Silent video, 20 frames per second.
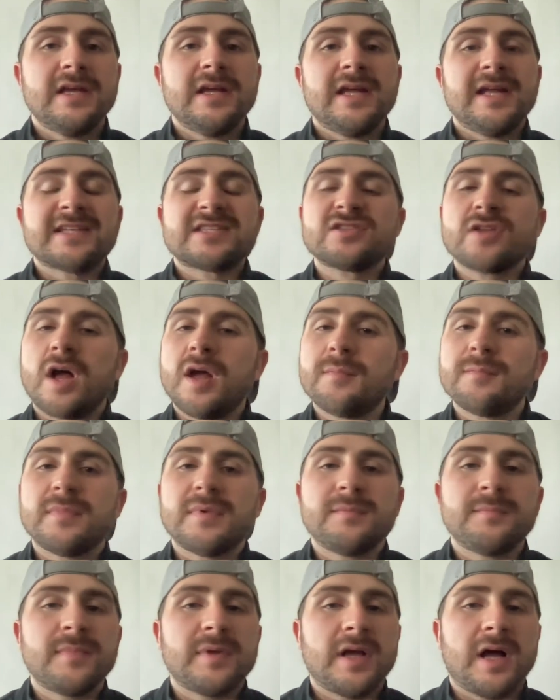it's not,
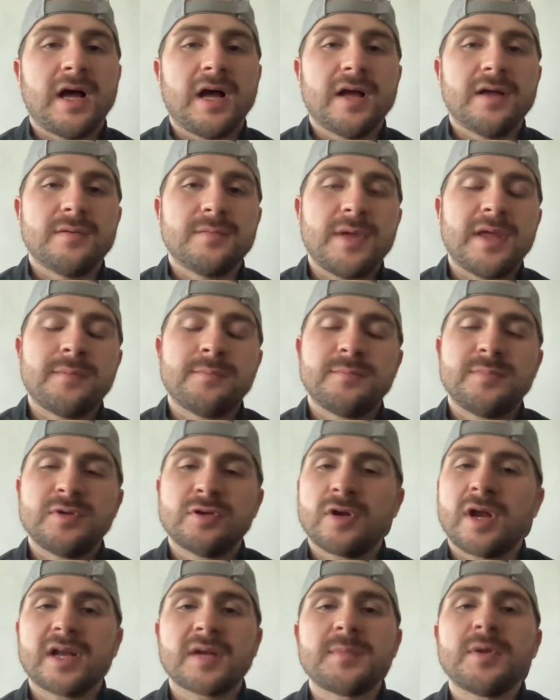you're
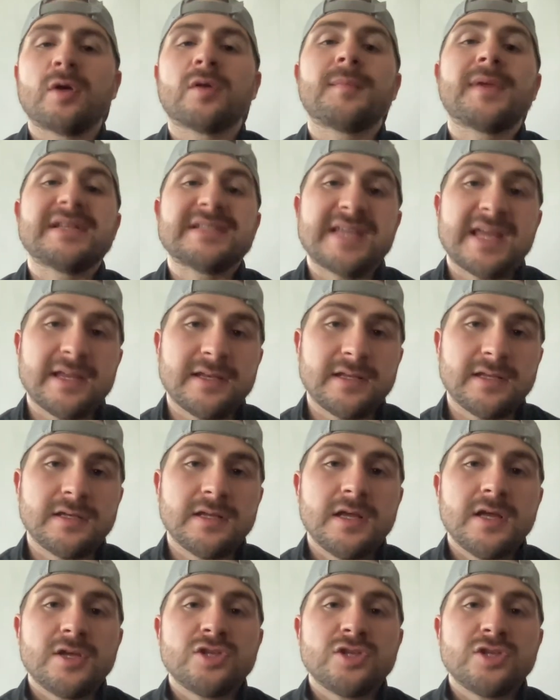not going to be able to maintain it.